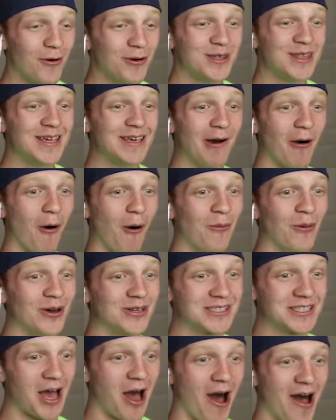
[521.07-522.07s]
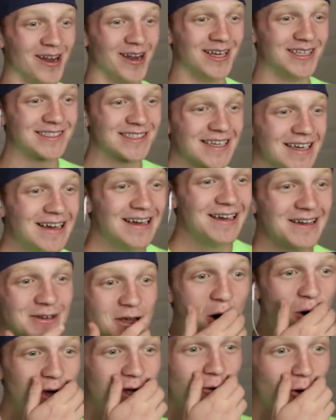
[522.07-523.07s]
He almost got us.
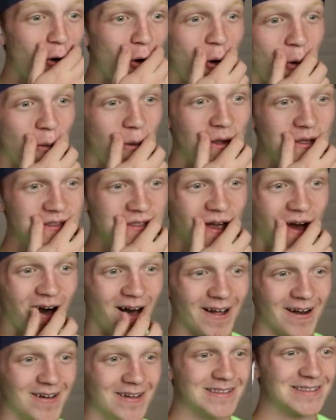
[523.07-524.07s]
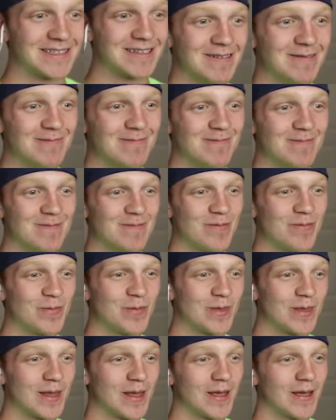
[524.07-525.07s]
Yo, he almost got us. Where are
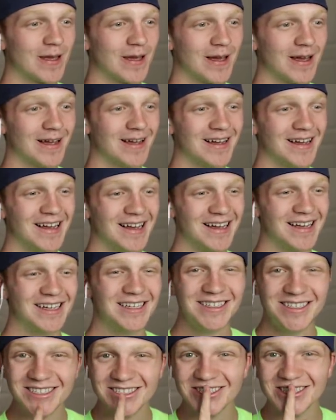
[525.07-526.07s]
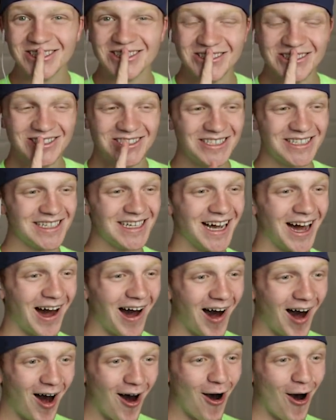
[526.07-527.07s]
you? You just passed by us, dog. We're hiding
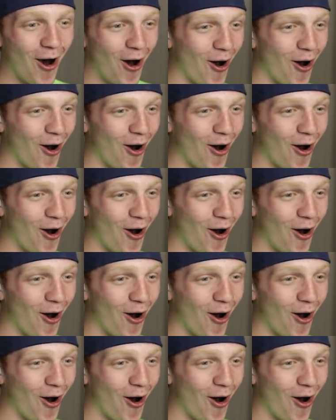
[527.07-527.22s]
underground.